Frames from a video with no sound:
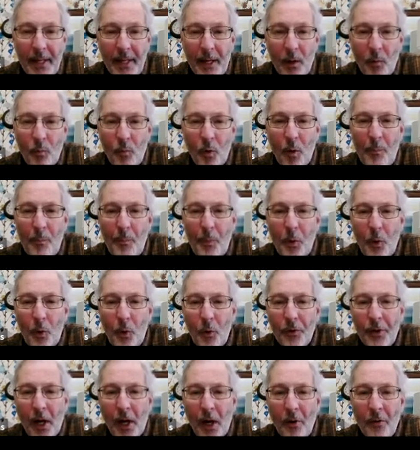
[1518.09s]
it will
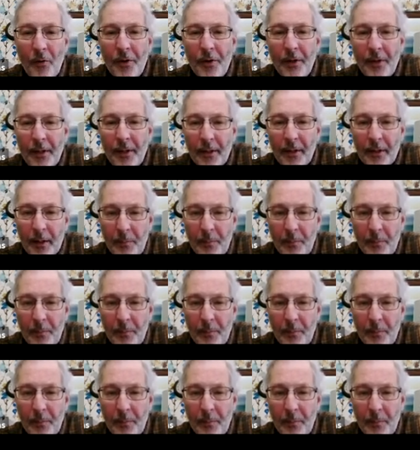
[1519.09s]
pull down the